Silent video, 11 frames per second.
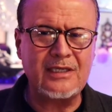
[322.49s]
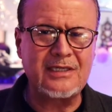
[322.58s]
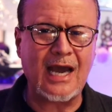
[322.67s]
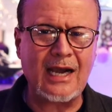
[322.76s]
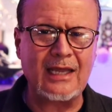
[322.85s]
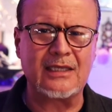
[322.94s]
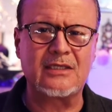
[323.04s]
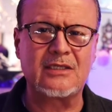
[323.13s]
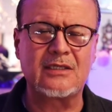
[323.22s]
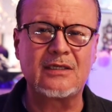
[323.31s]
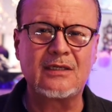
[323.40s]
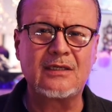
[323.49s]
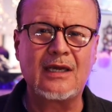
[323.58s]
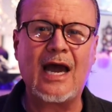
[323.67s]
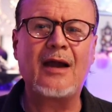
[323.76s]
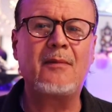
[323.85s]
challenge
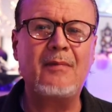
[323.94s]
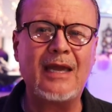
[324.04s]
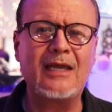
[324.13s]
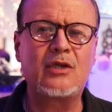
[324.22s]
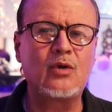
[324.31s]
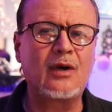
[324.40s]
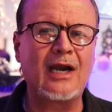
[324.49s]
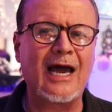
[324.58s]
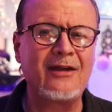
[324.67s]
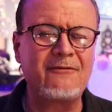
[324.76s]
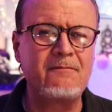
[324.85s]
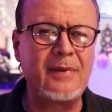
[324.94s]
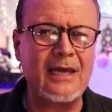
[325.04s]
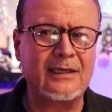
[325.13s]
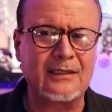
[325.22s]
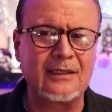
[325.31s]
and make your life
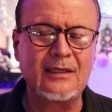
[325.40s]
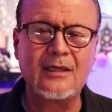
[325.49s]
better.